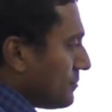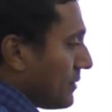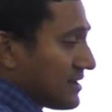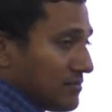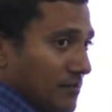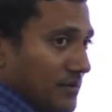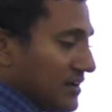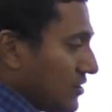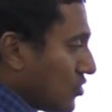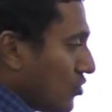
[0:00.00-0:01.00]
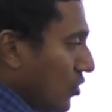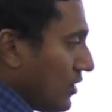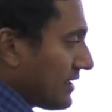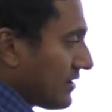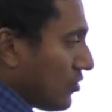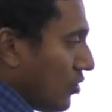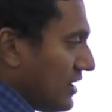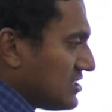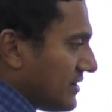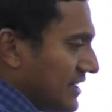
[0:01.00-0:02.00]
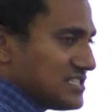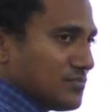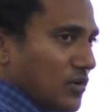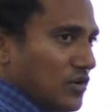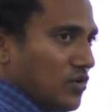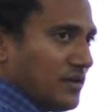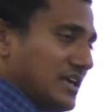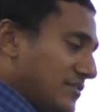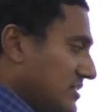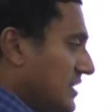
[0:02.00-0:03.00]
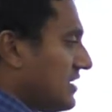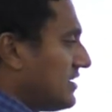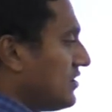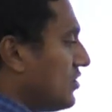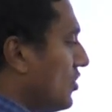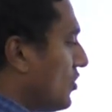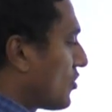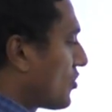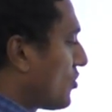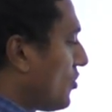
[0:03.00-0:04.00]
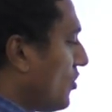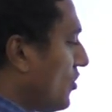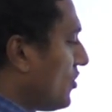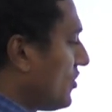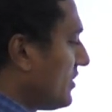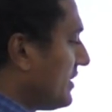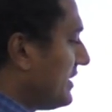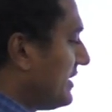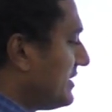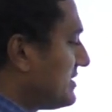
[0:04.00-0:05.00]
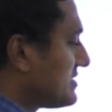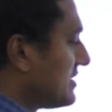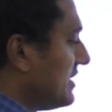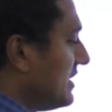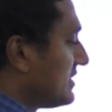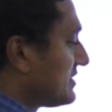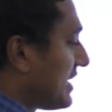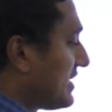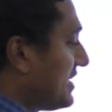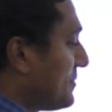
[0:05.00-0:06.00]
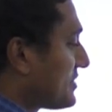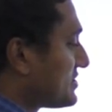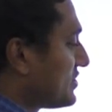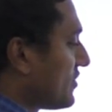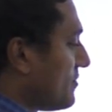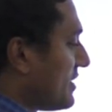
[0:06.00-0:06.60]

But remember, core is very small, no? Even then, core is 30% of